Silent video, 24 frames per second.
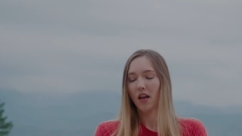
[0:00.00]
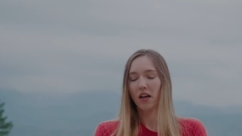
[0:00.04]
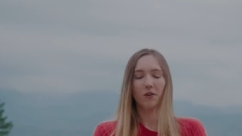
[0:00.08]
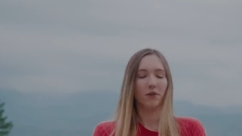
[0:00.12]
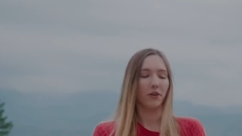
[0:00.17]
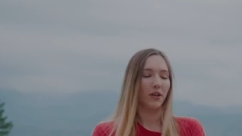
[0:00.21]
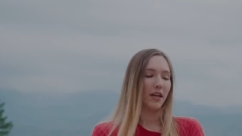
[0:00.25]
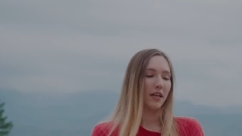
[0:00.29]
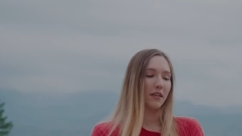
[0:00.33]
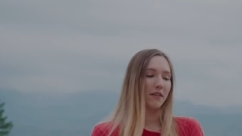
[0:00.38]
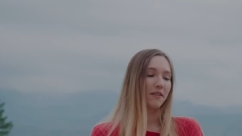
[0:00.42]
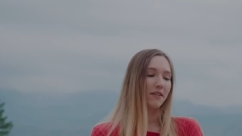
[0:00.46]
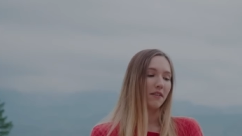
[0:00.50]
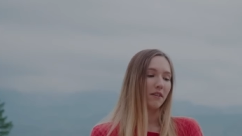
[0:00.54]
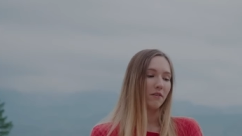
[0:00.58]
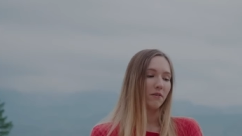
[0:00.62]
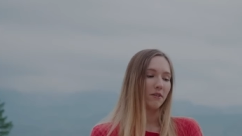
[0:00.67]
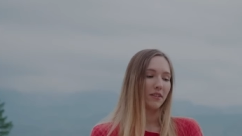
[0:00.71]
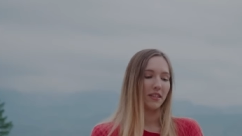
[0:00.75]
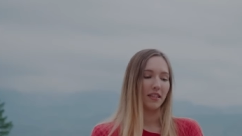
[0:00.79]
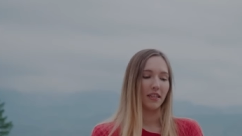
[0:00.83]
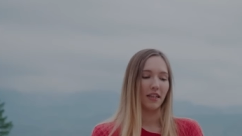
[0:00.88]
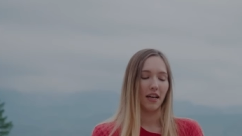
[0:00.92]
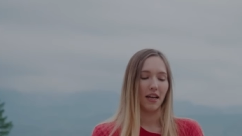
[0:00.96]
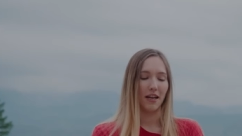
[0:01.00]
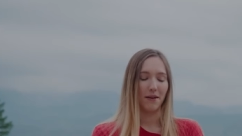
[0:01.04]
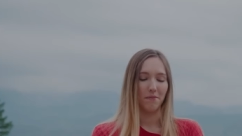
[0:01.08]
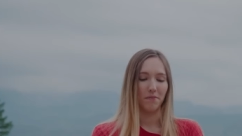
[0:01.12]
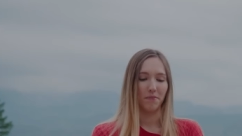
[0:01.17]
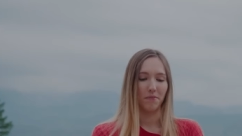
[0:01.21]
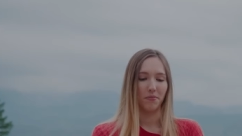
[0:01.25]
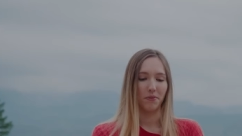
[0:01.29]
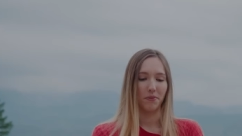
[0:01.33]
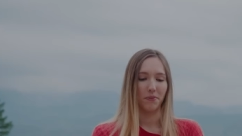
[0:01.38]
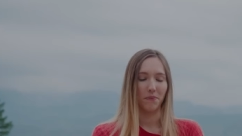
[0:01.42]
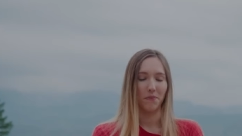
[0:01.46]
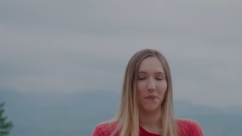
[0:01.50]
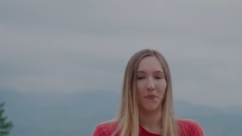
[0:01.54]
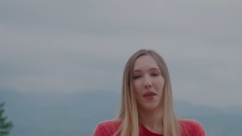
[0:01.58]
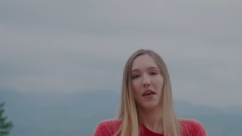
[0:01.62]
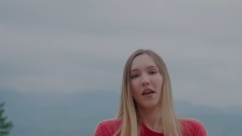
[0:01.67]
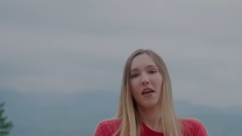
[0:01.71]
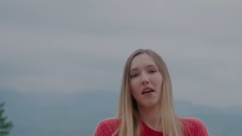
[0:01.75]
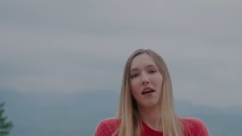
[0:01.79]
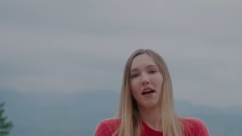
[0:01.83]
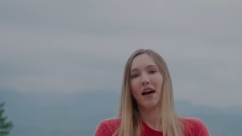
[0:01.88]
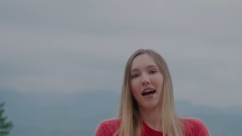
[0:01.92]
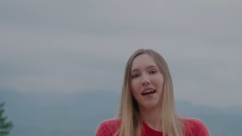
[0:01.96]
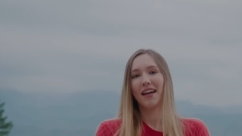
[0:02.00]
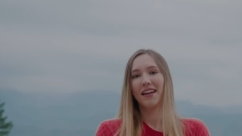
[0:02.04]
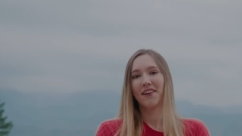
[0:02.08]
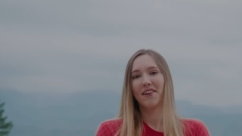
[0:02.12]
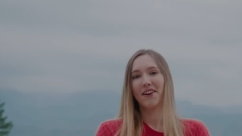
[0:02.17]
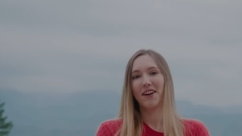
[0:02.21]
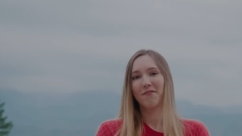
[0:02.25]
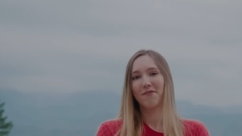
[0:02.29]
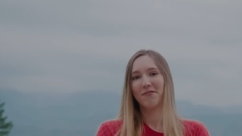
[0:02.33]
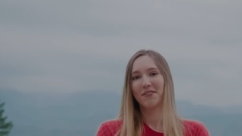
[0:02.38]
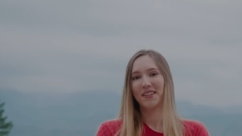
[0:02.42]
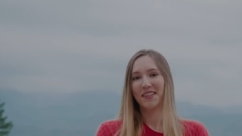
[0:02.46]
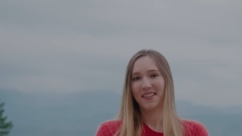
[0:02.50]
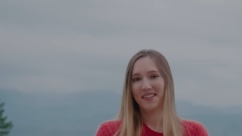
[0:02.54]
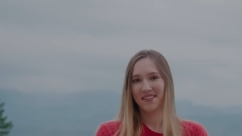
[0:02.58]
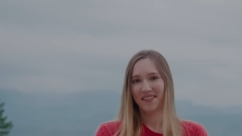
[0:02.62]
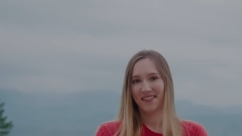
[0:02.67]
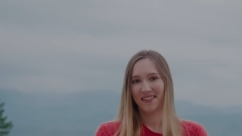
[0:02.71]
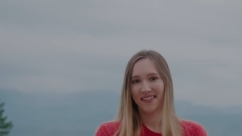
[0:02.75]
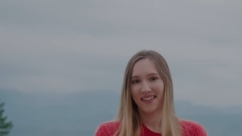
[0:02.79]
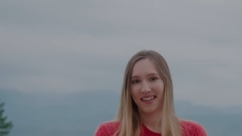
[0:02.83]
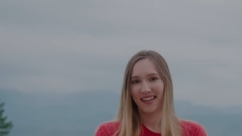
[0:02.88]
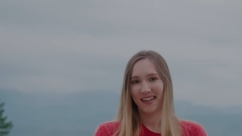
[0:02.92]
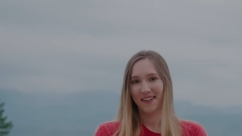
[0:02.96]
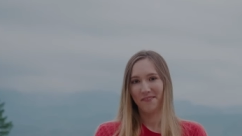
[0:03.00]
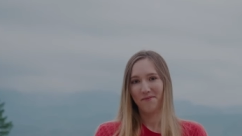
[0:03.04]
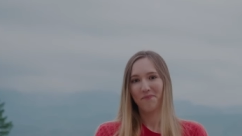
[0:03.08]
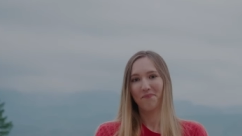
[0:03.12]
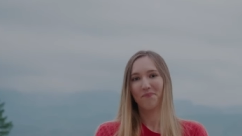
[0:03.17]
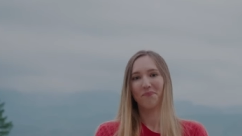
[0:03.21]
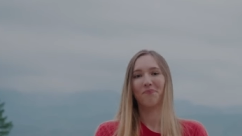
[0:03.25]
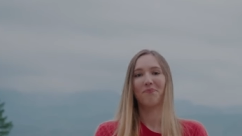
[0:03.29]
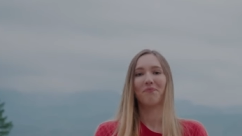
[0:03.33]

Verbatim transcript: Okay, so the camp. I arrived yesterday.